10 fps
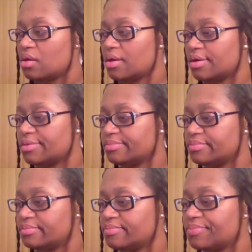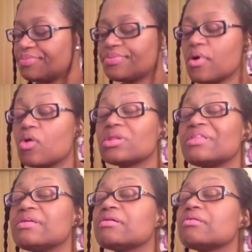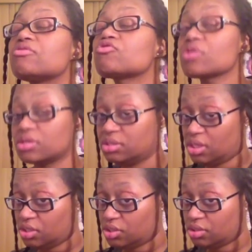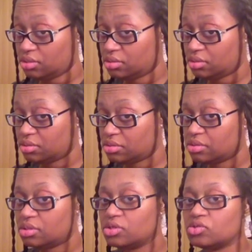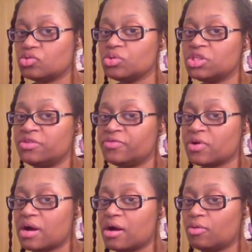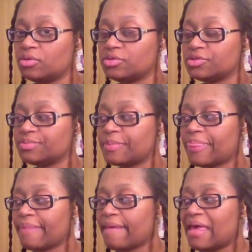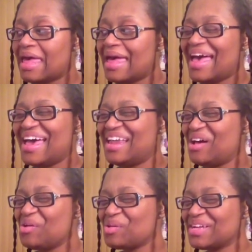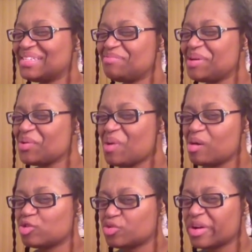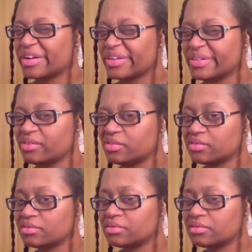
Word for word: Um, only the truck stations is 24 hours. And I don't like to be around truckers.